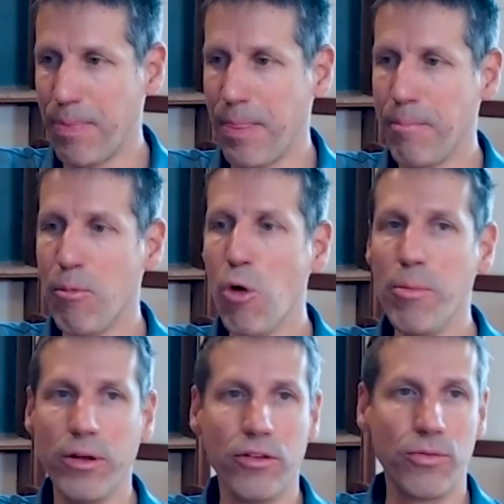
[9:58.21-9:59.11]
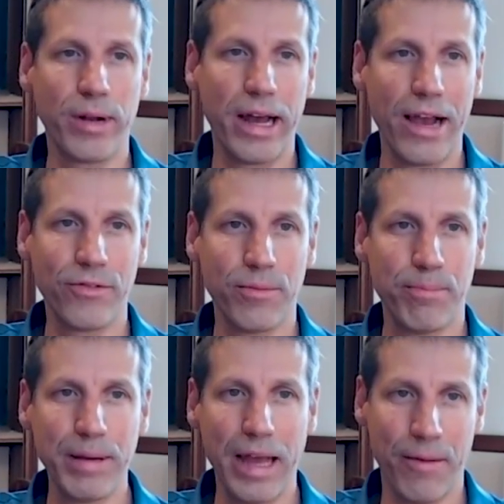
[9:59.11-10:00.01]
moments when I have
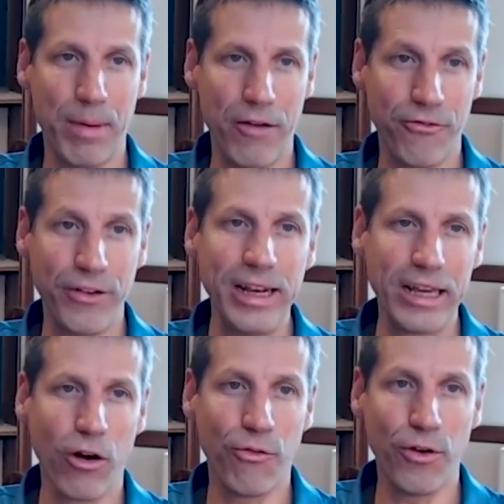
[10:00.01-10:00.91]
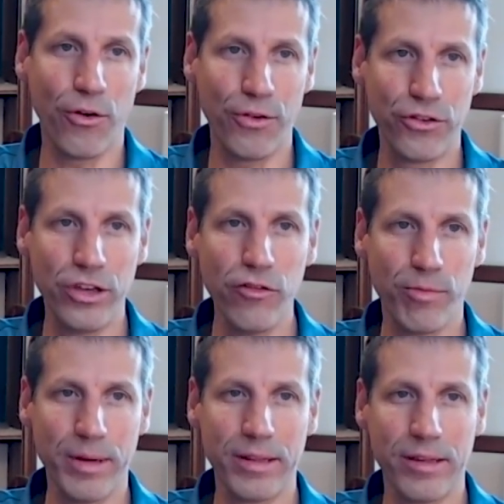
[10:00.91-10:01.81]
a feeling of
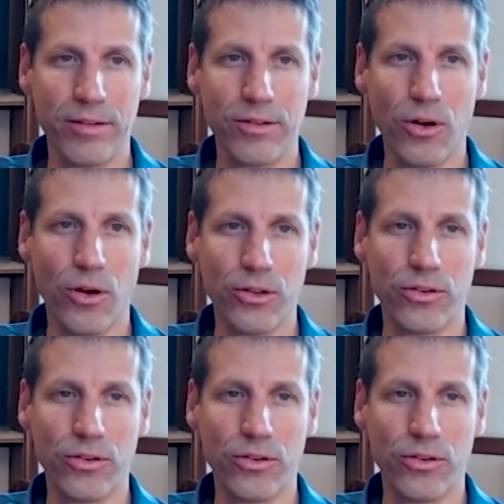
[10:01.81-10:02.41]
achievement is not